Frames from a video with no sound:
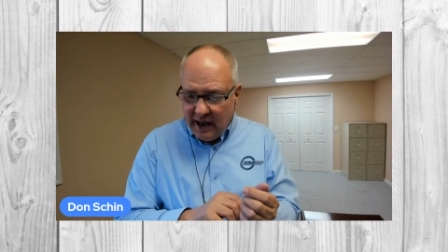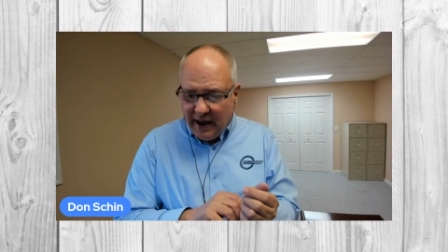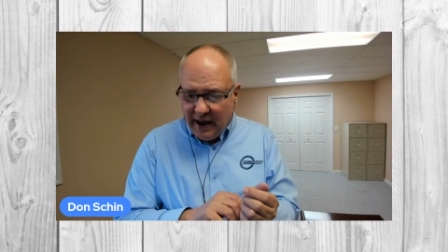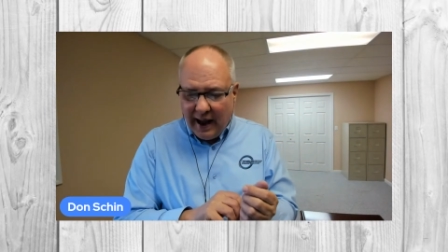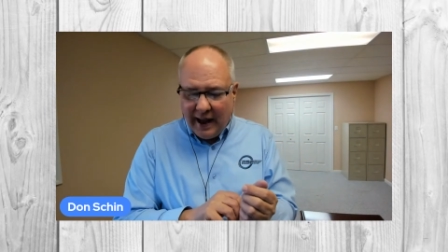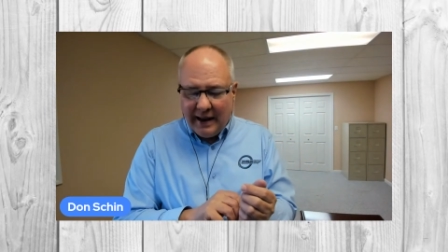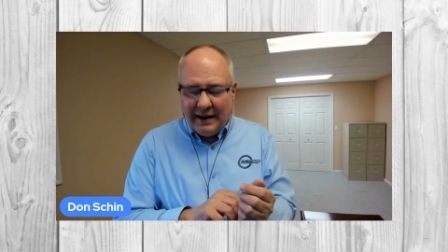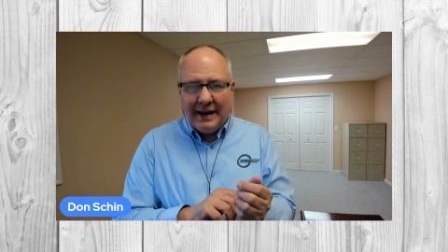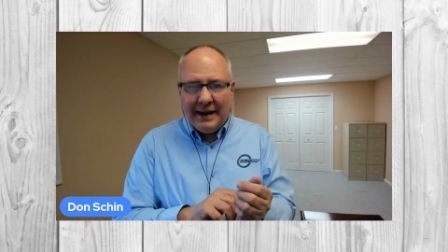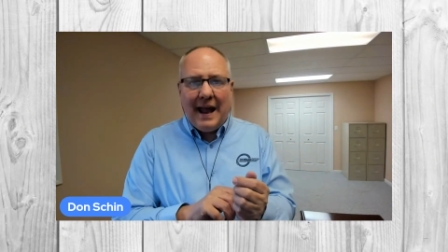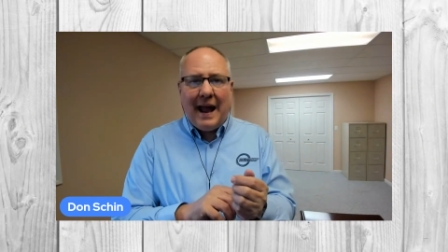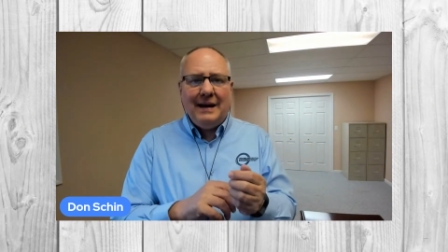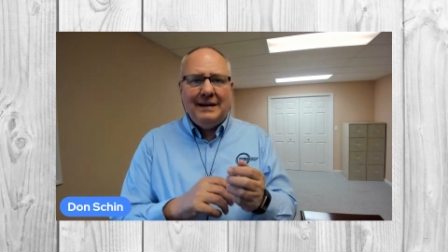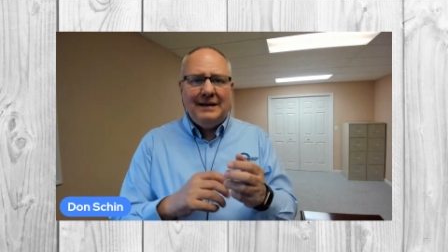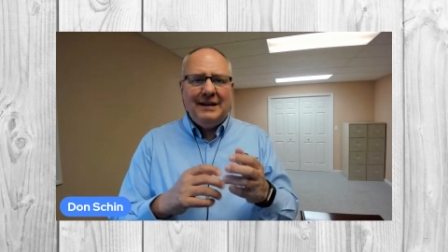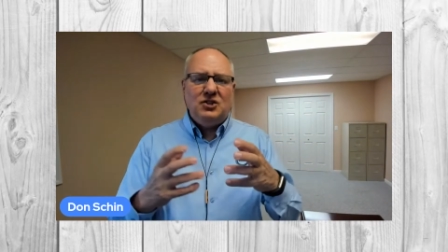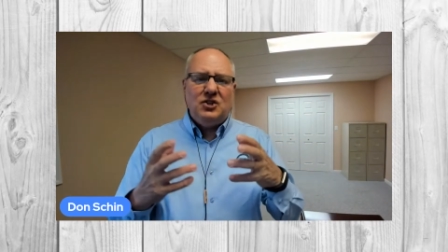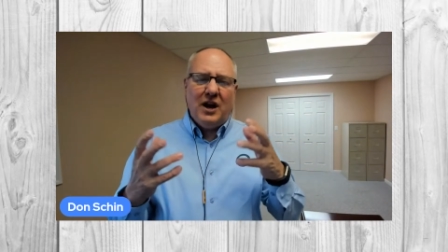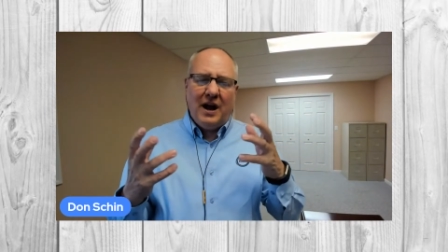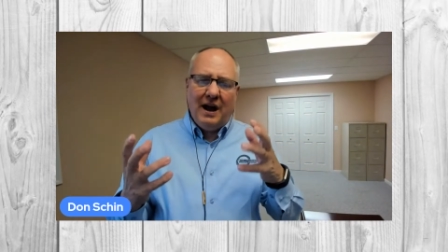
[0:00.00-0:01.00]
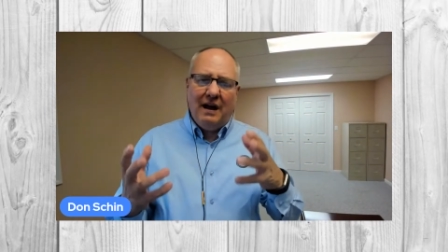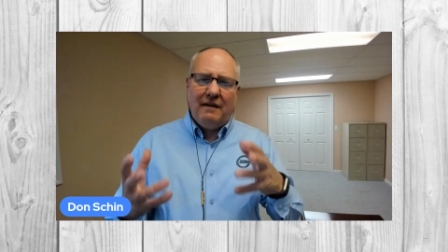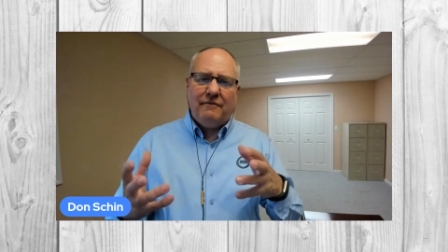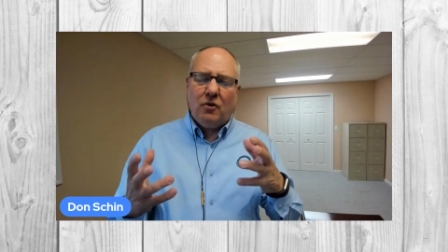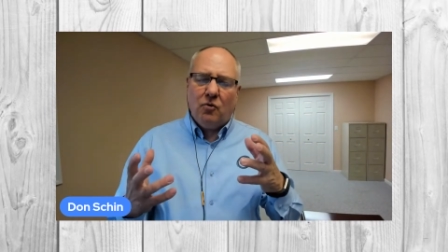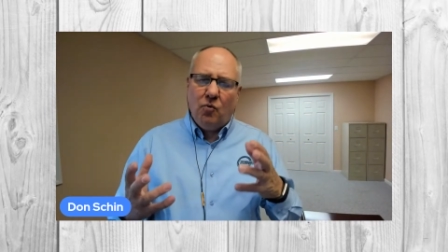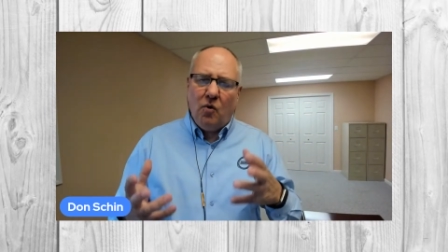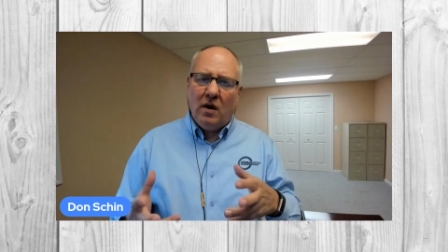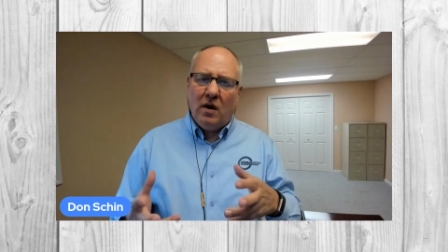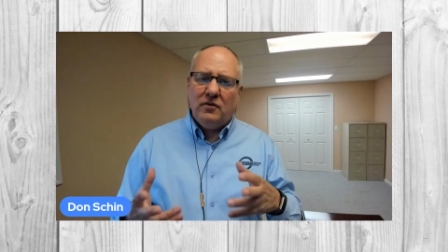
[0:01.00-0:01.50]
And again, did you
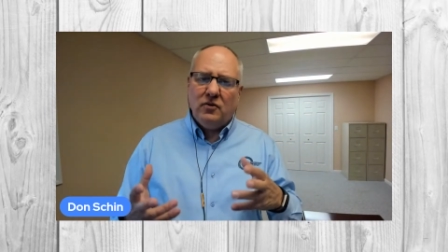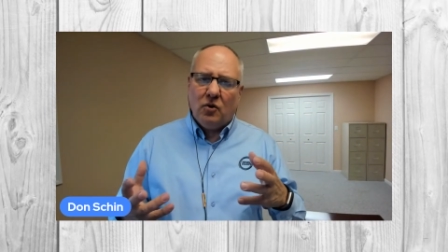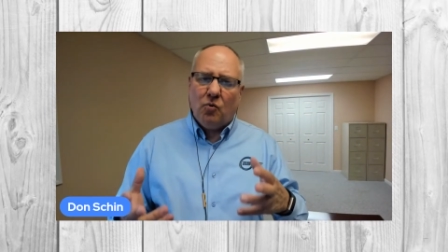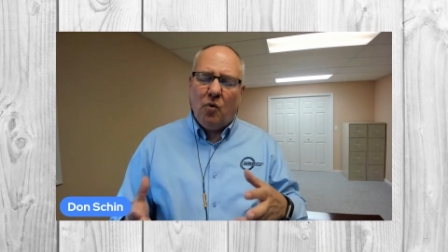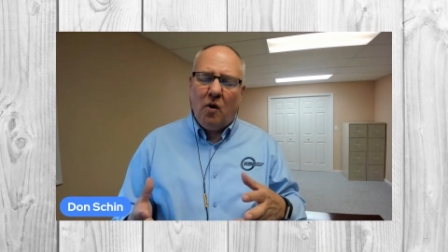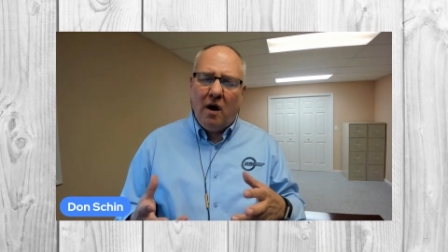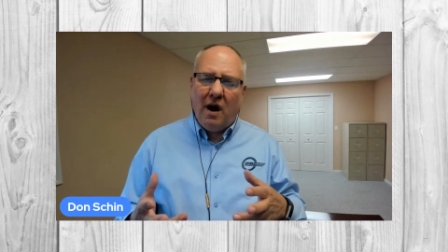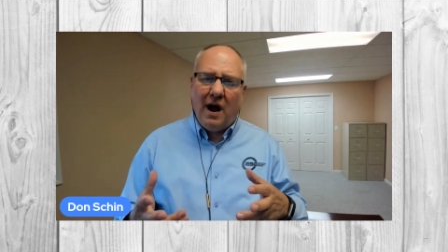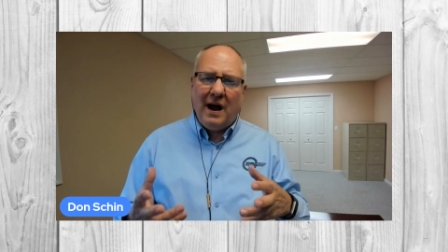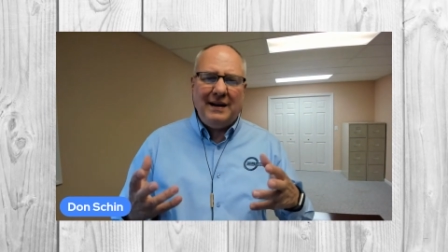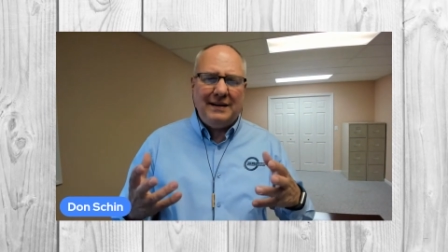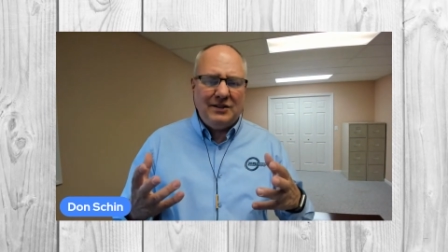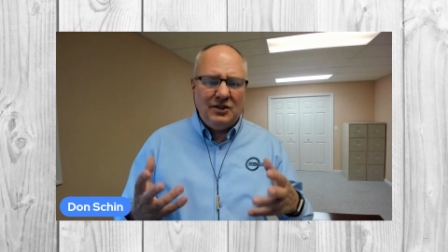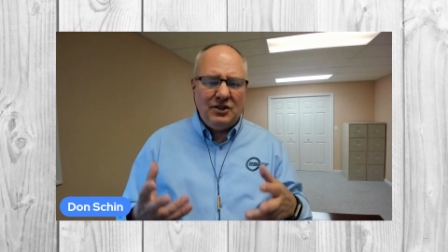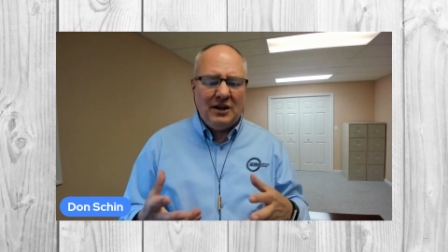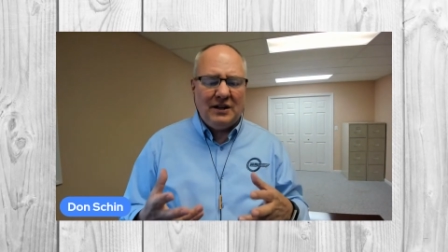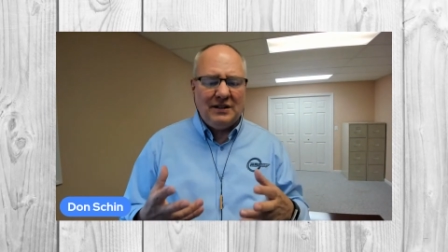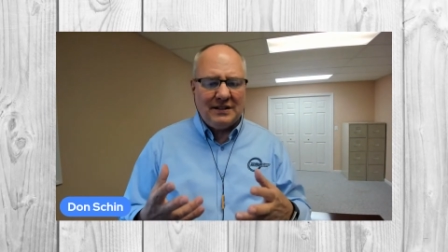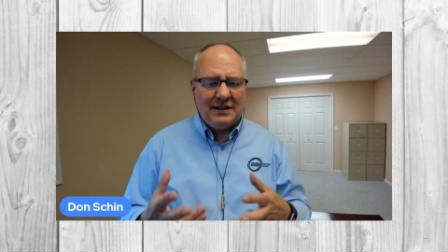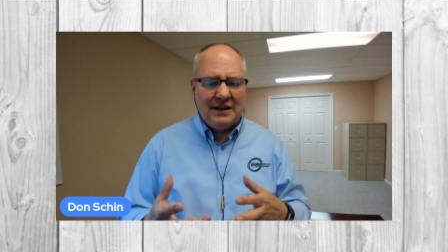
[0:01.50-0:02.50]
ever wonder why it just